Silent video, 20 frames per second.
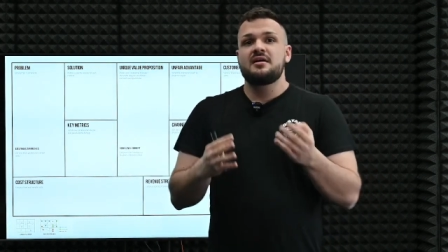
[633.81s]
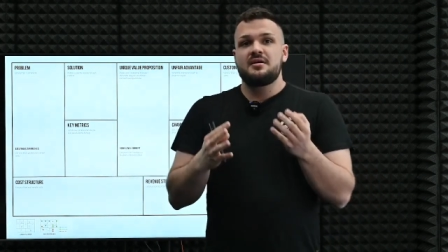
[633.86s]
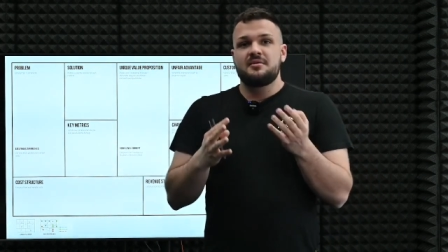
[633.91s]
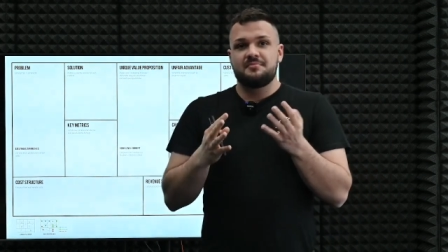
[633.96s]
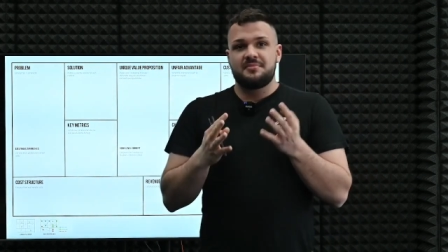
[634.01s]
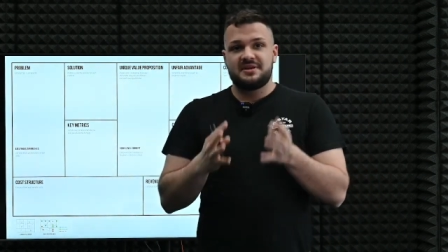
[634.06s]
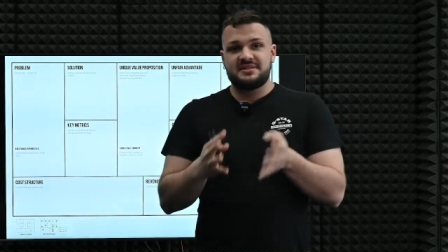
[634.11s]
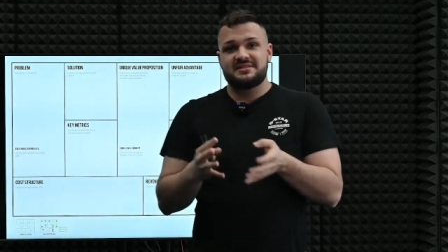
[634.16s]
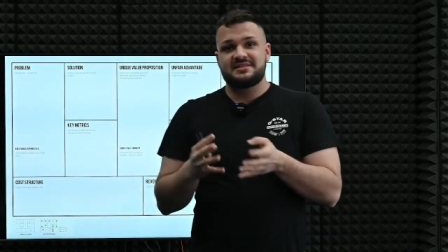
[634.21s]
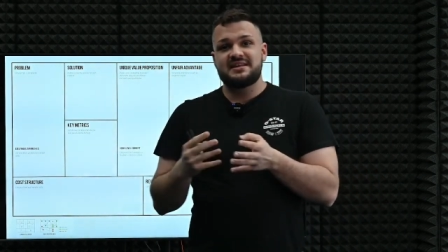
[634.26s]

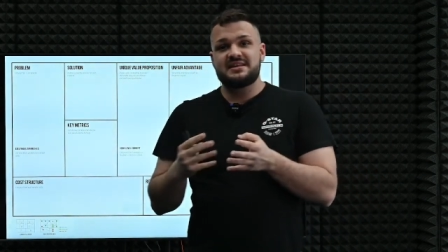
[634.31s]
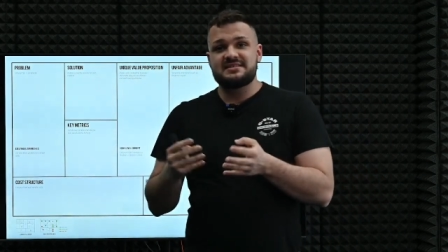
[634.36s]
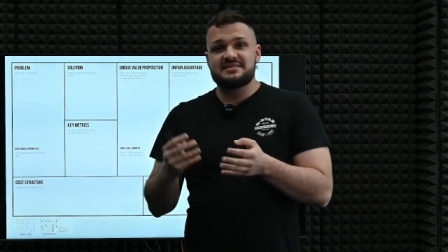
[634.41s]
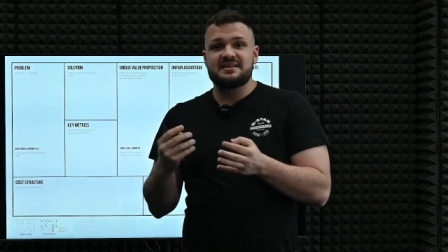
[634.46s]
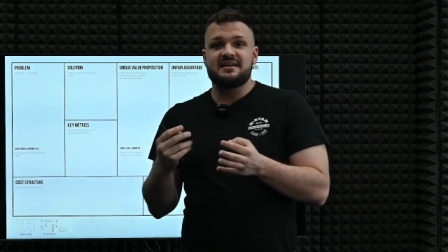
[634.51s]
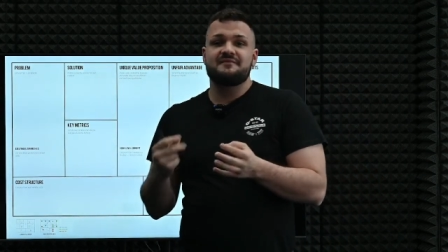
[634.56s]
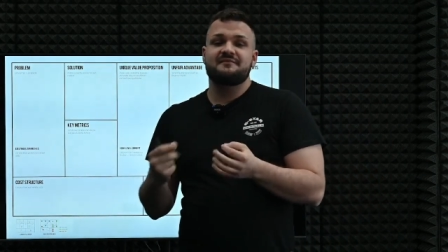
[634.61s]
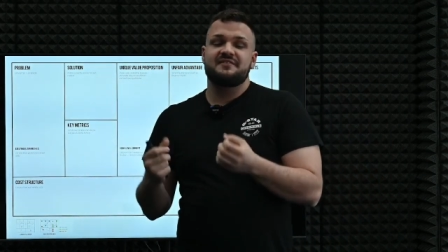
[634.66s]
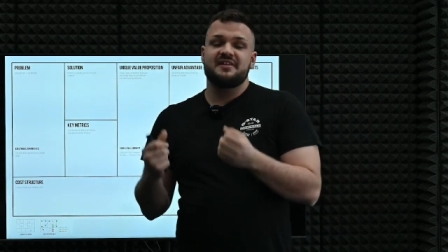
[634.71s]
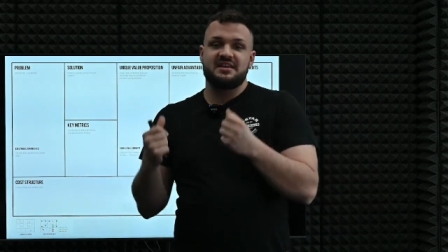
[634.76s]
But that's
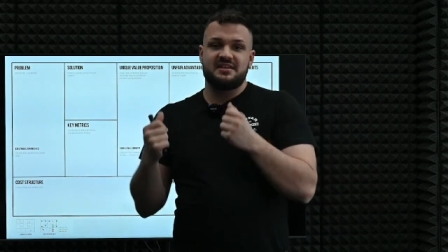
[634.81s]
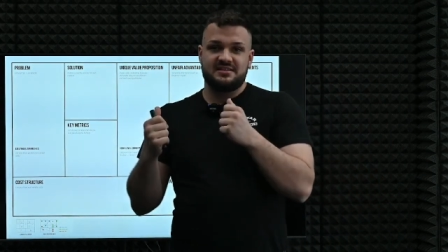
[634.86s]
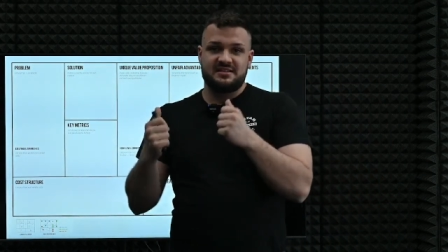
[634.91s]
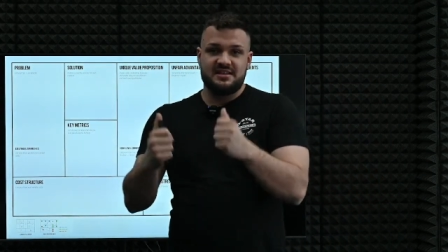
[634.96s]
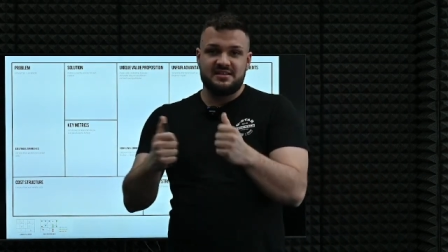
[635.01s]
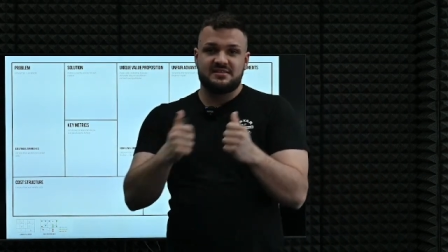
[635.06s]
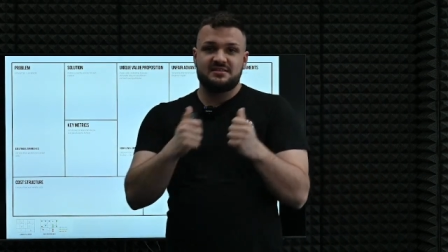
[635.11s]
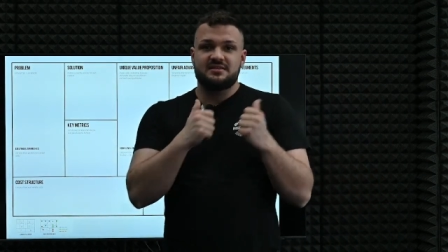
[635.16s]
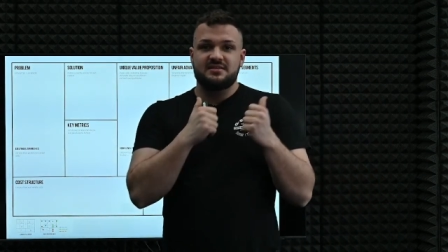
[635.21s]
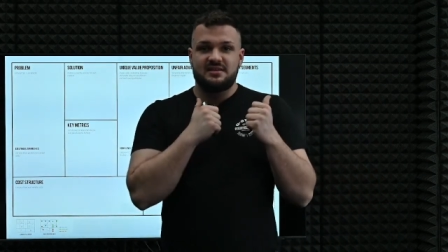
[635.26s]
something
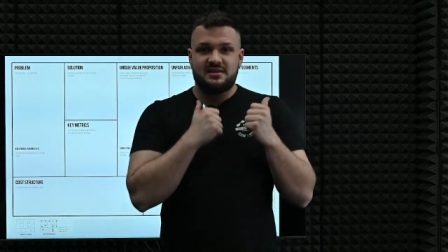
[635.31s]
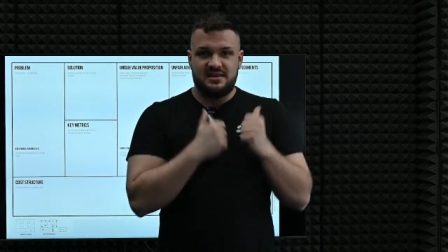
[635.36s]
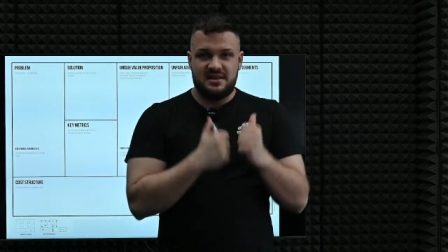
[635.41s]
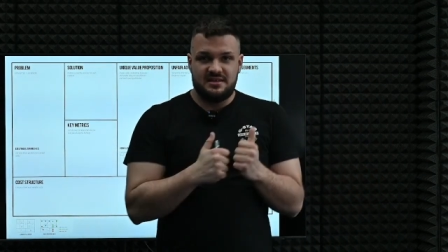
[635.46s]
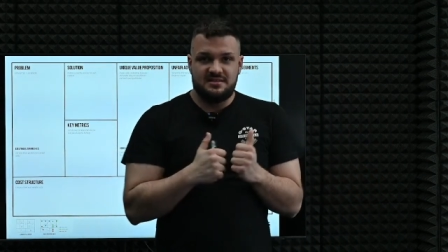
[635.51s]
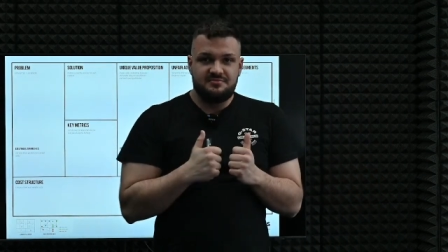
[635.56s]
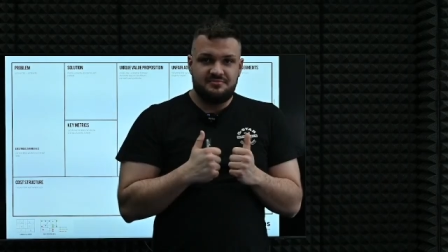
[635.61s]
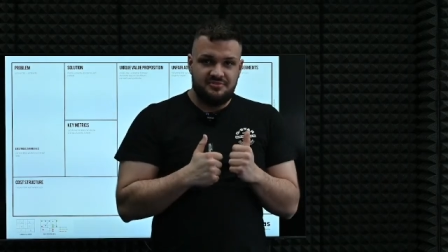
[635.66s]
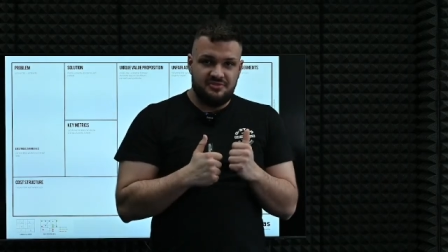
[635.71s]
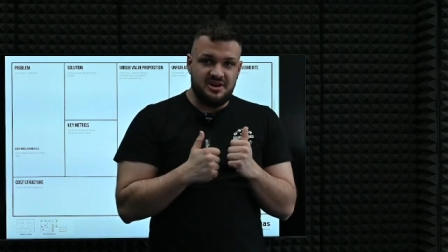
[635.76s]
that
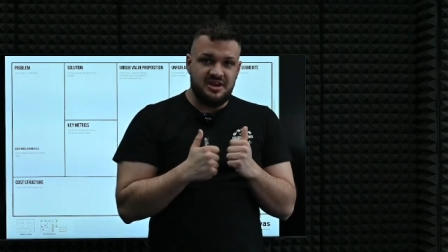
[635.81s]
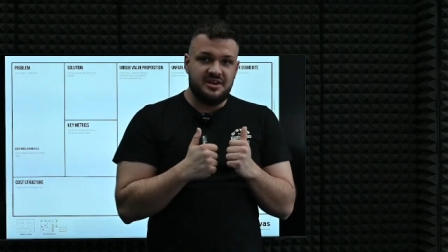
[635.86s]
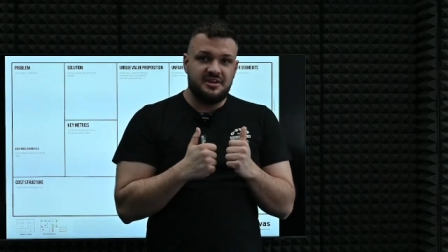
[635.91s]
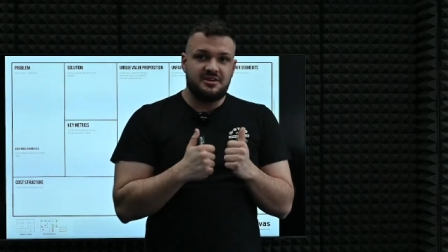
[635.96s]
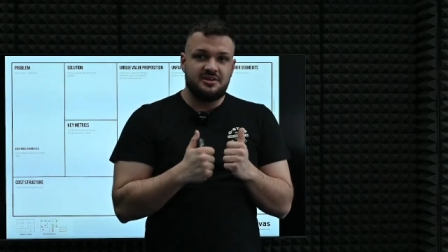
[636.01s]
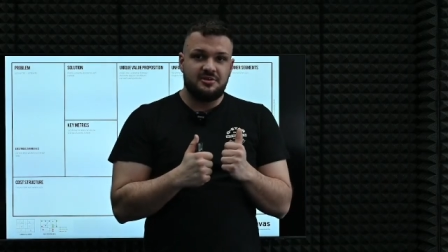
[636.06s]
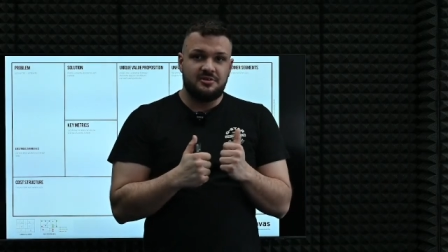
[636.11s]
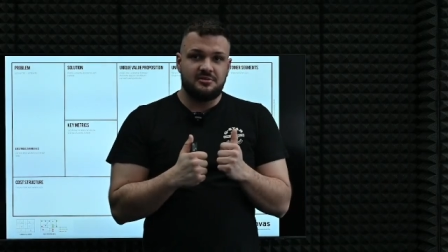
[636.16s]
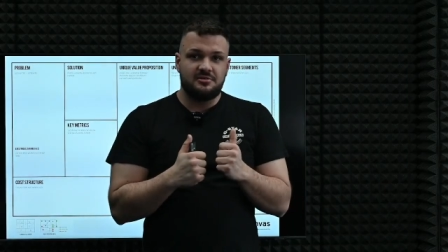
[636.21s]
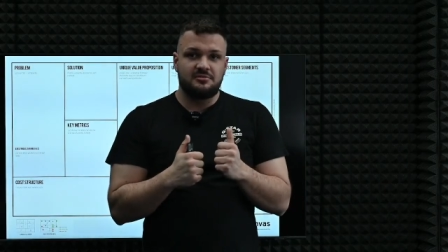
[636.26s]
can bring
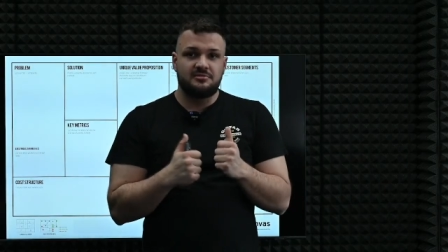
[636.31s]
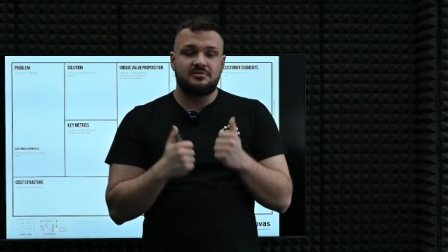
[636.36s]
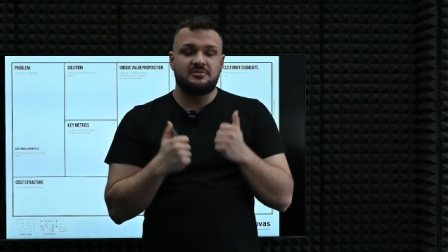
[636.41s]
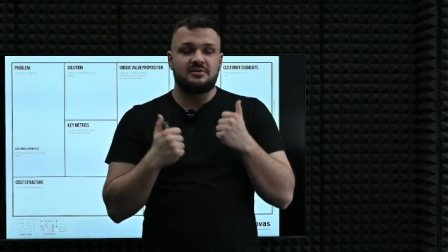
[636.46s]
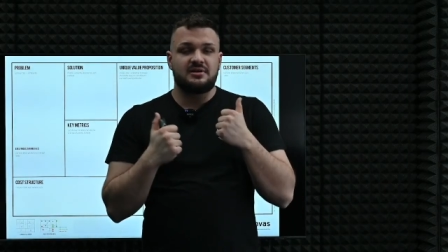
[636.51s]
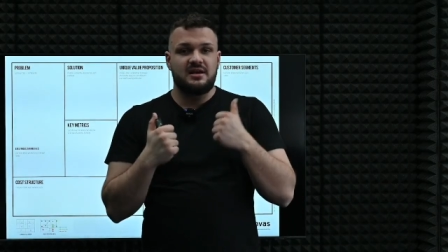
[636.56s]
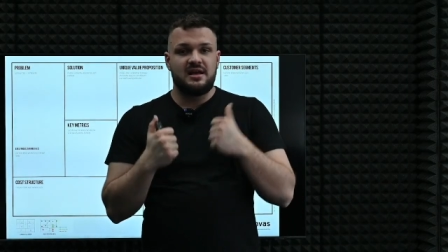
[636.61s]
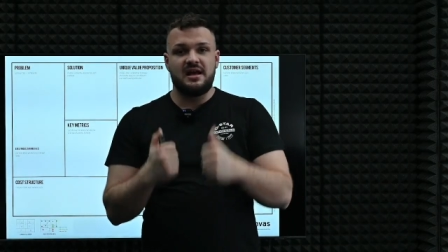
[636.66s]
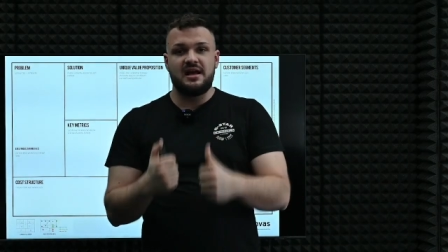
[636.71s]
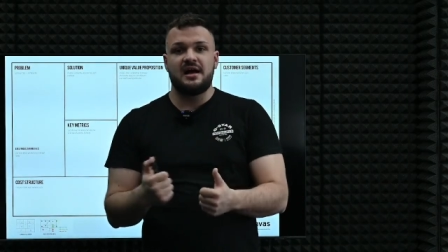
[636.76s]
your
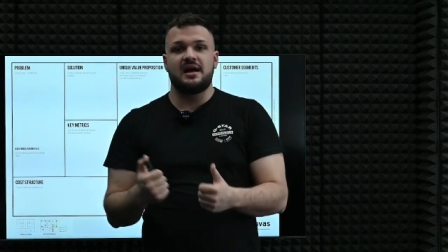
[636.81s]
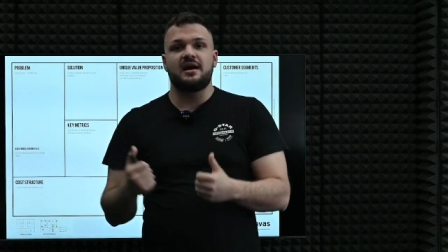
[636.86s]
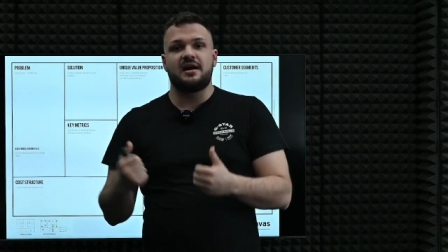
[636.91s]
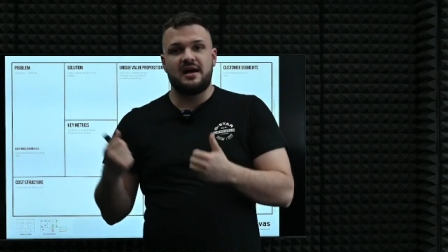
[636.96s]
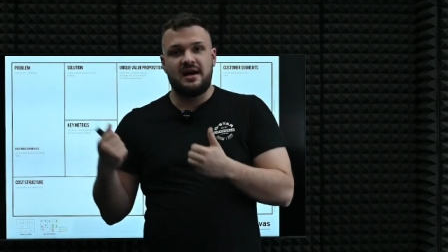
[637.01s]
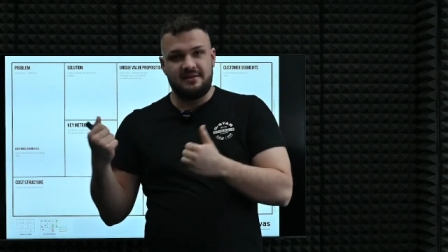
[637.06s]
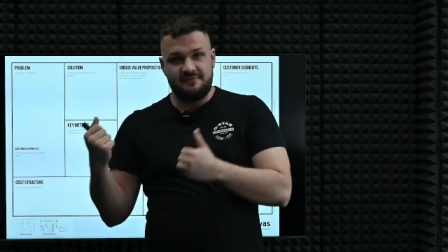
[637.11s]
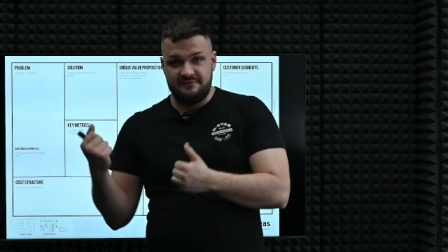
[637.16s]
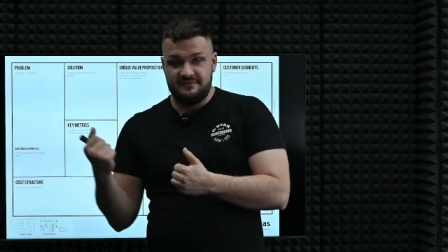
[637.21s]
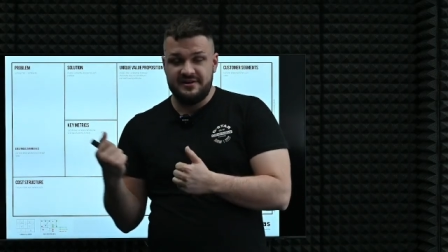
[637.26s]

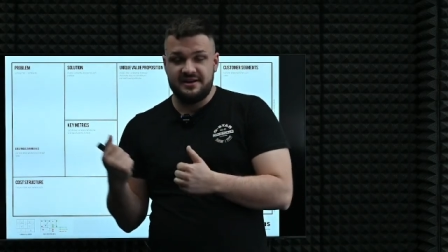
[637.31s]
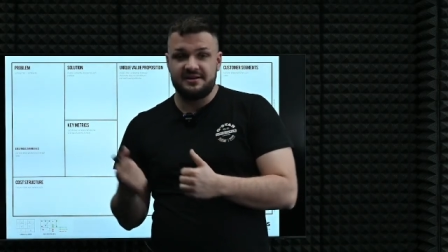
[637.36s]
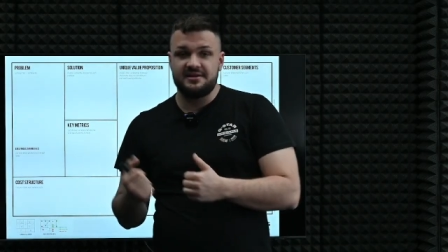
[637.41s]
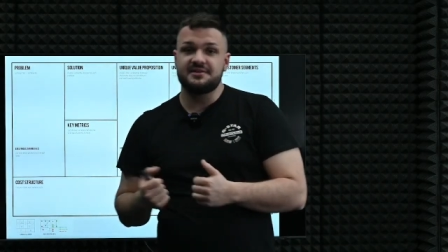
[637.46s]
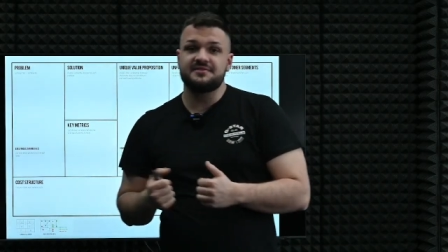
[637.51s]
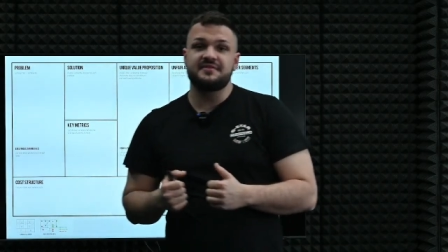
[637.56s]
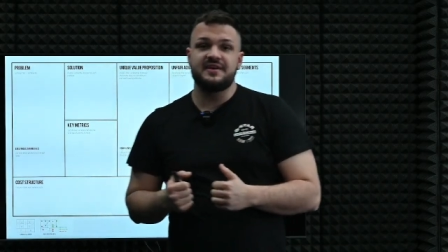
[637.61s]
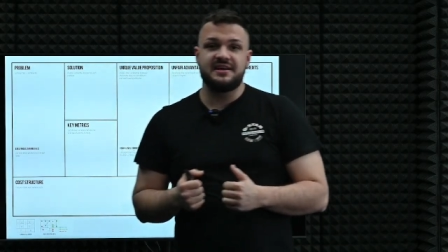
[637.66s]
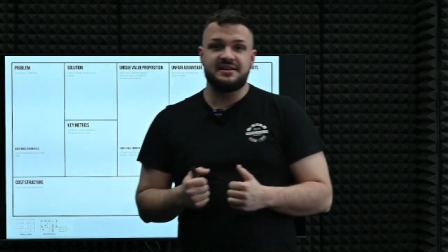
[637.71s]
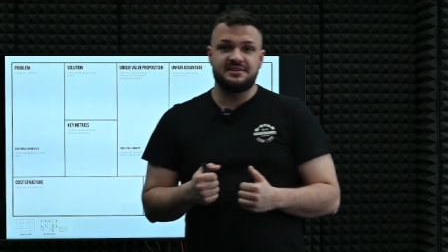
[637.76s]
unfair
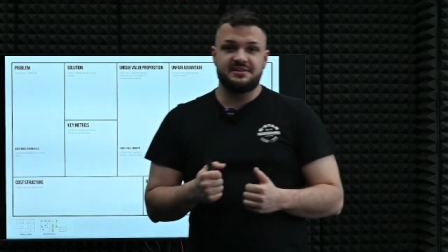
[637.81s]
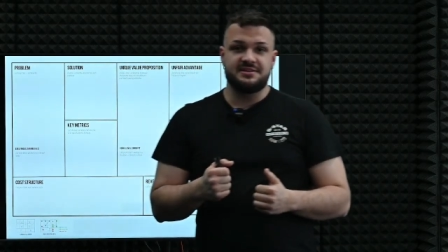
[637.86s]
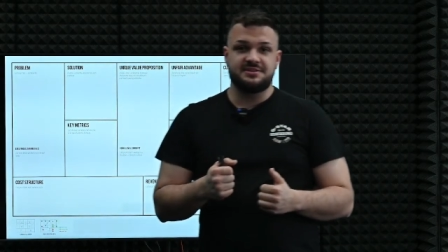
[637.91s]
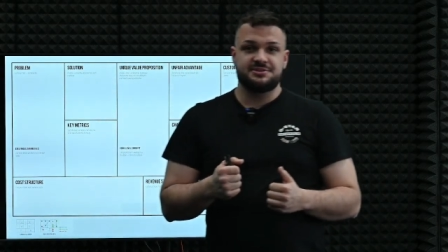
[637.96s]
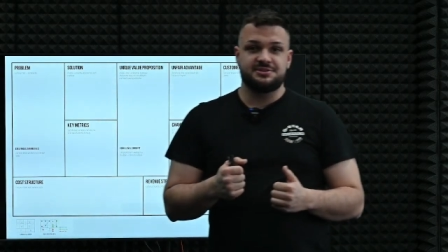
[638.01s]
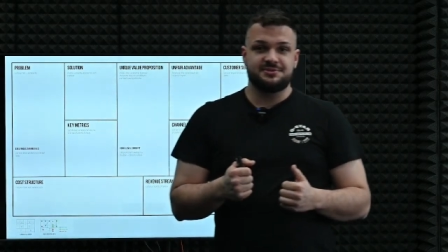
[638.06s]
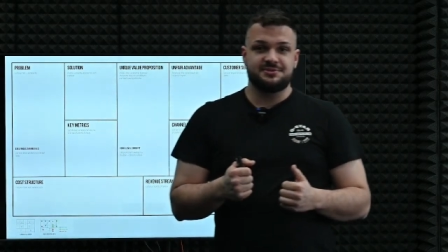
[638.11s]
advantage.